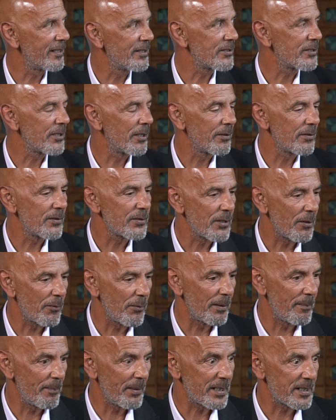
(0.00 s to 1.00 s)
and so
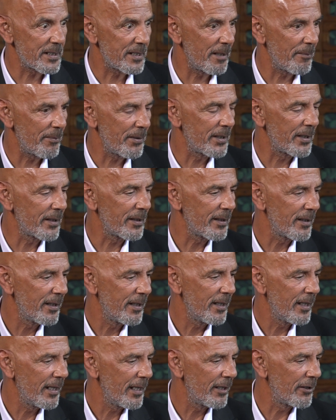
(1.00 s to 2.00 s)
we picked it up
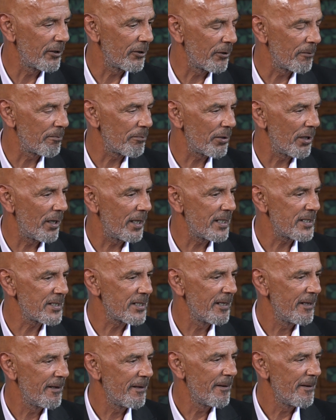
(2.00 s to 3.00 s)
at a good price.